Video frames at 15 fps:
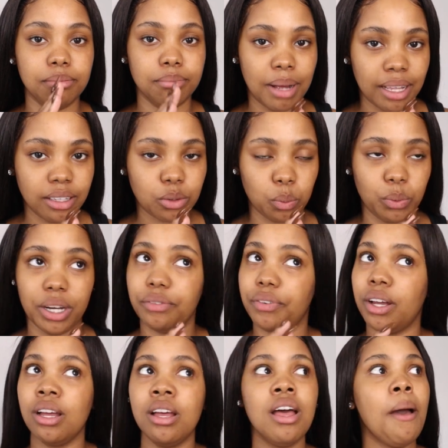month,
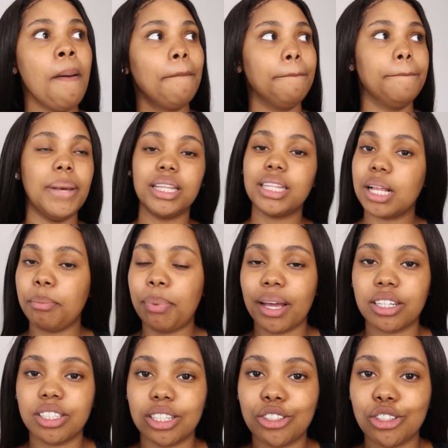whatever monthly
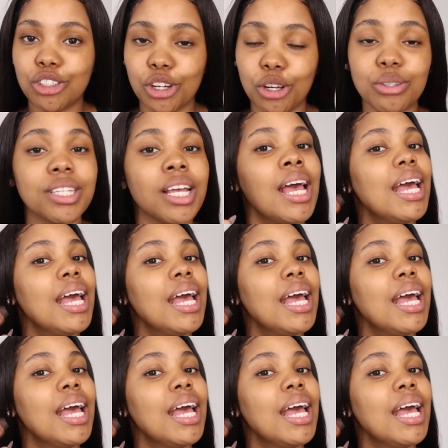package that you chose,